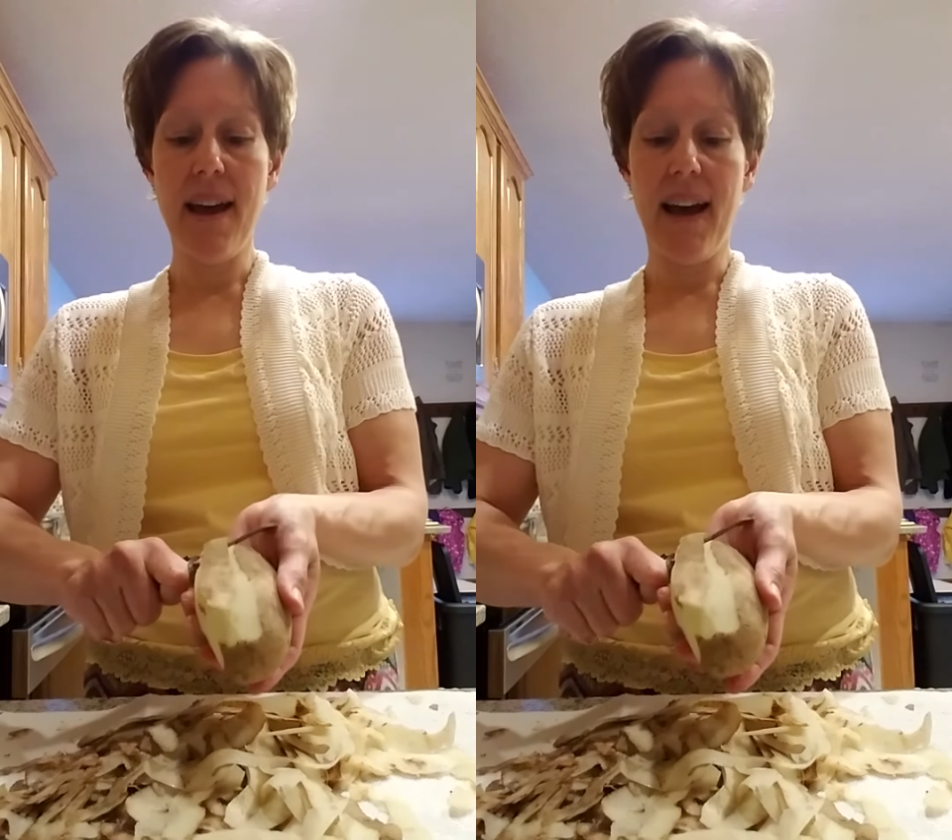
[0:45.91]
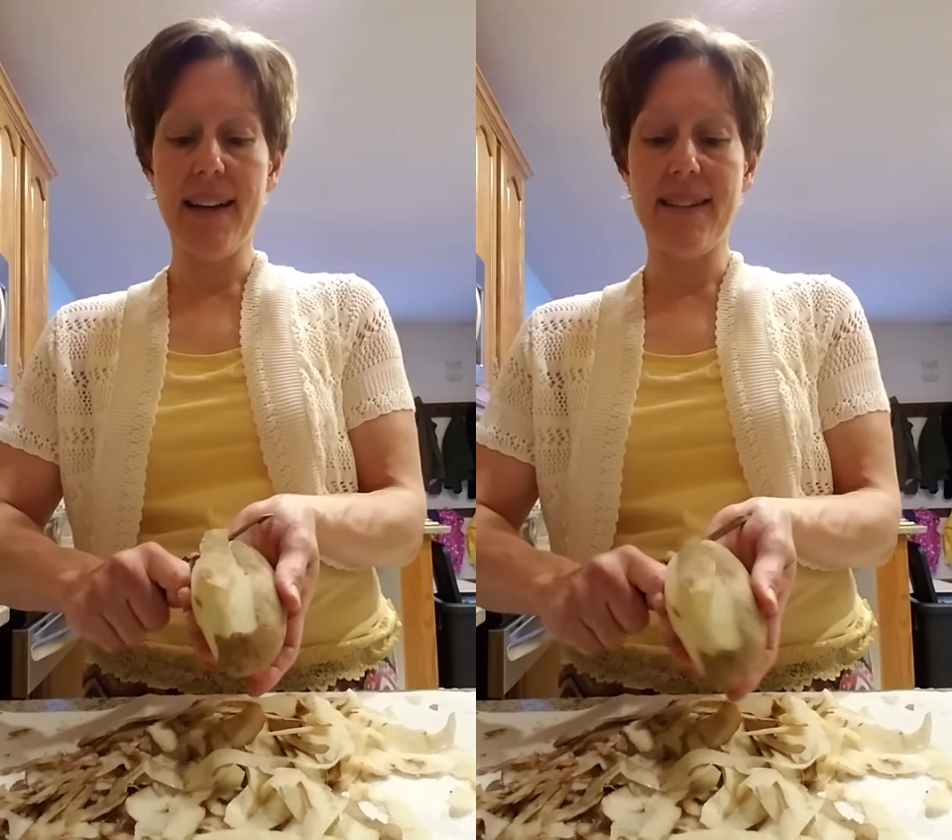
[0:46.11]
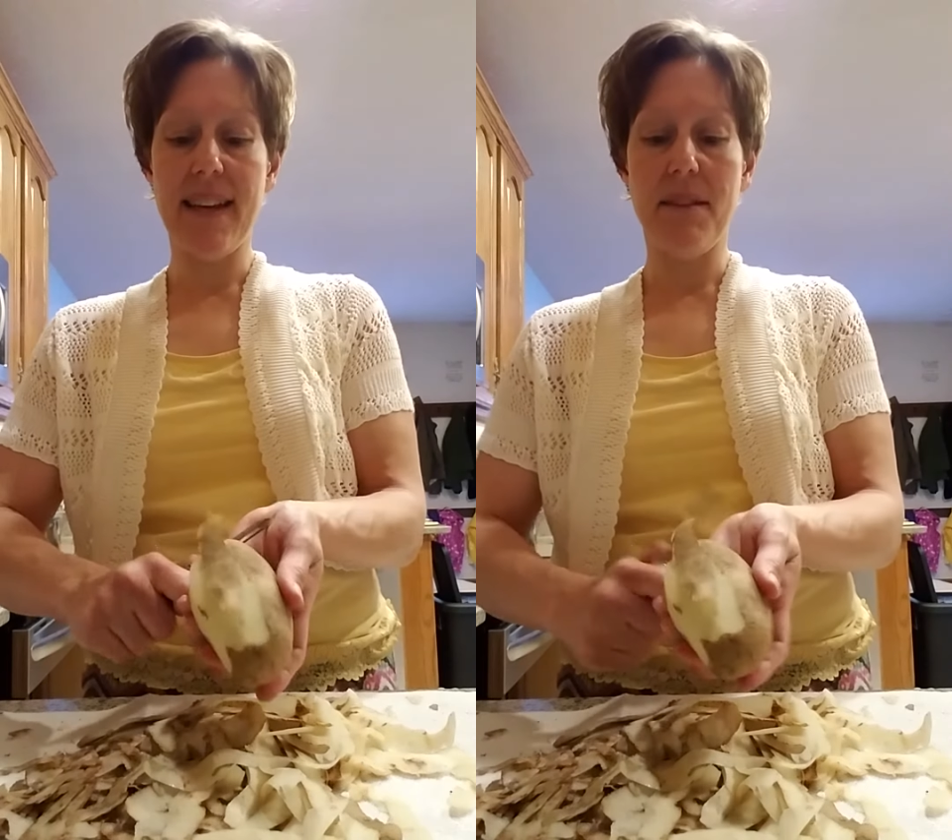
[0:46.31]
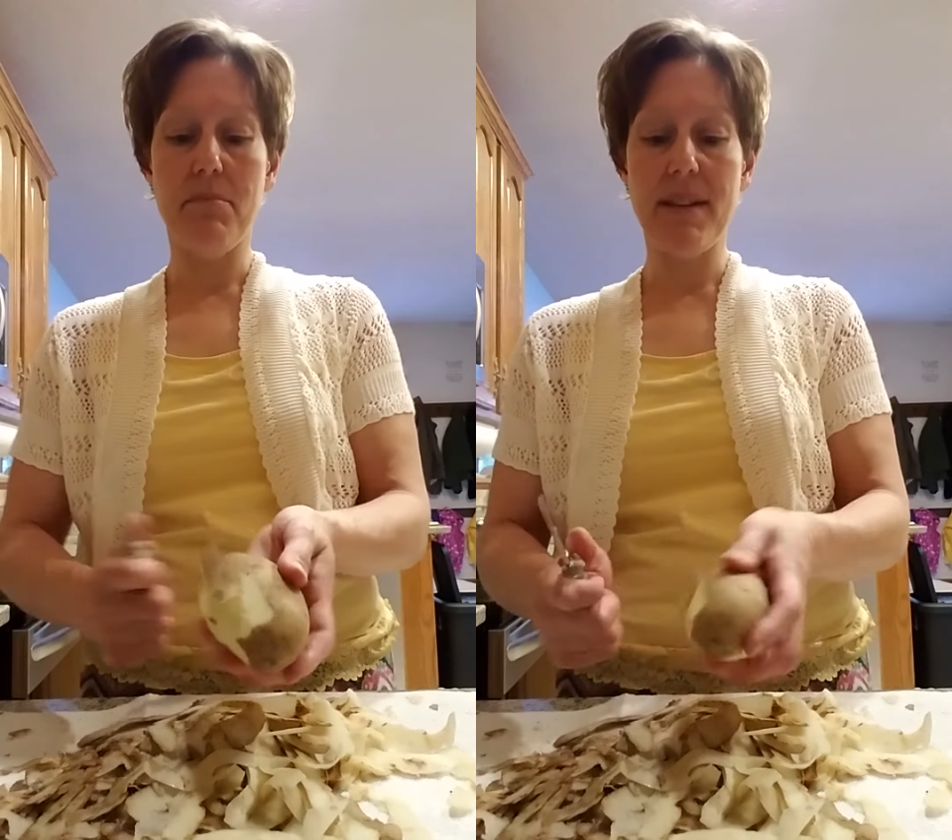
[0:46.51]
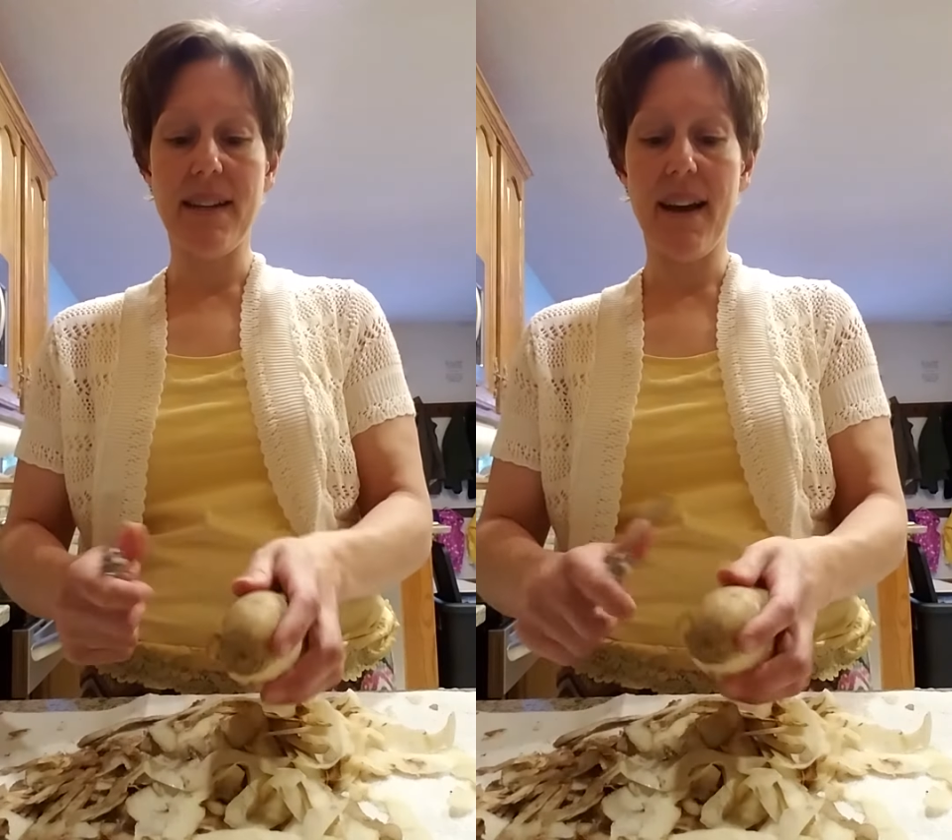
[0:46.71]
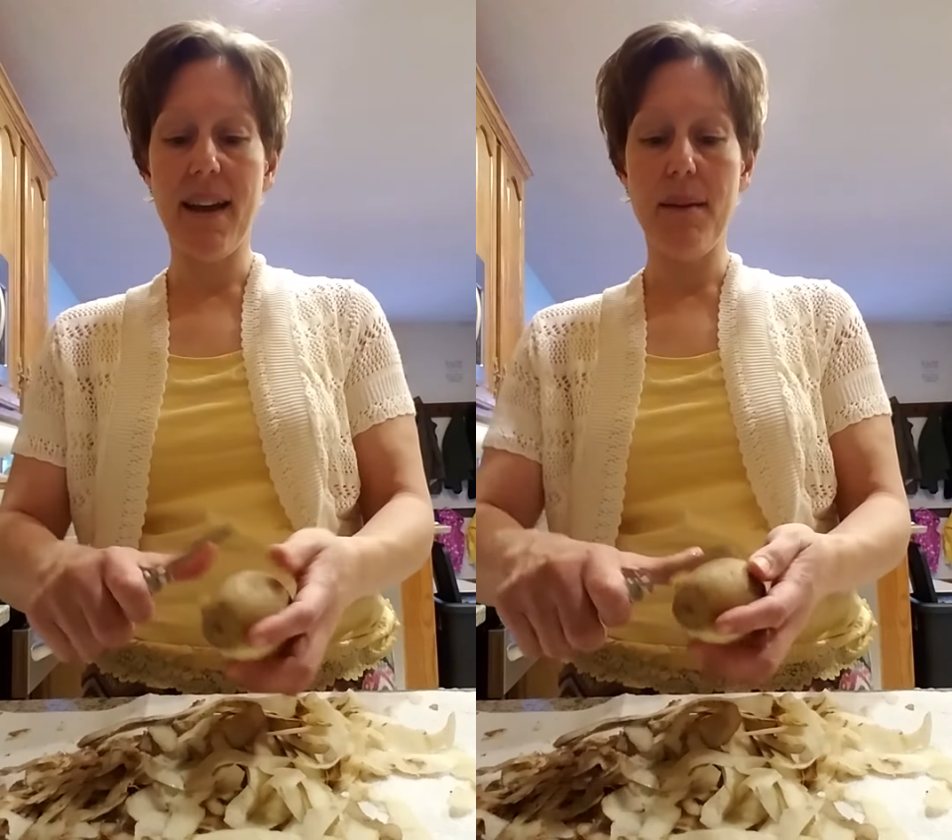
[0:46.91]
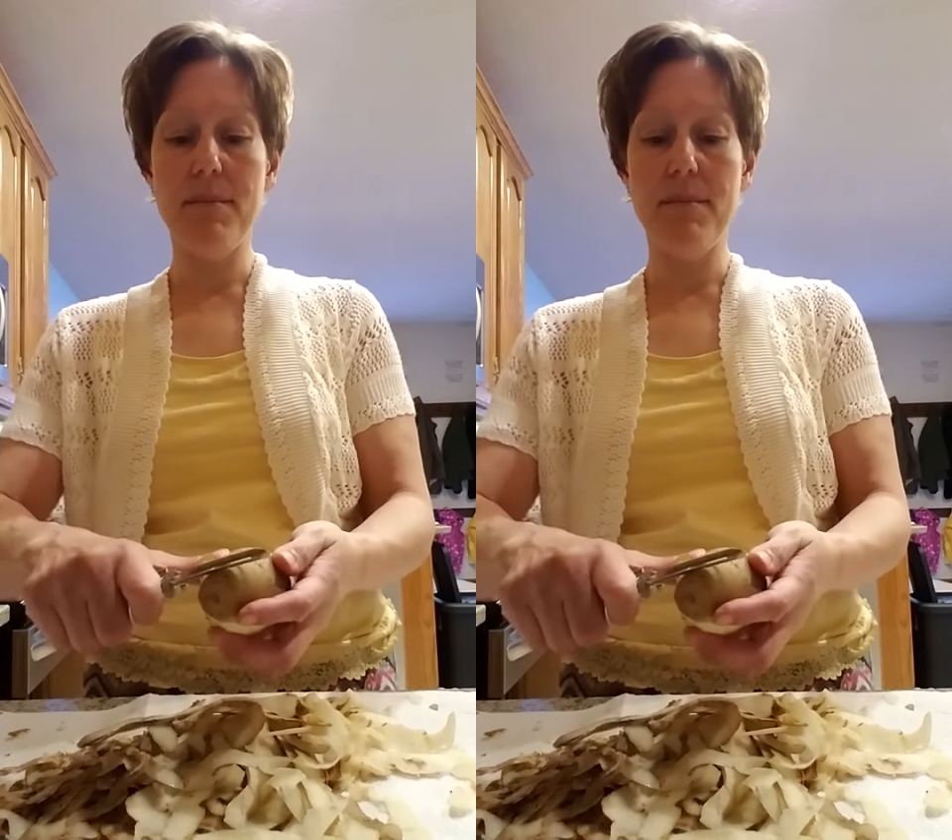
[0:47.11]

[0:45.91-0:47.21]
I take my time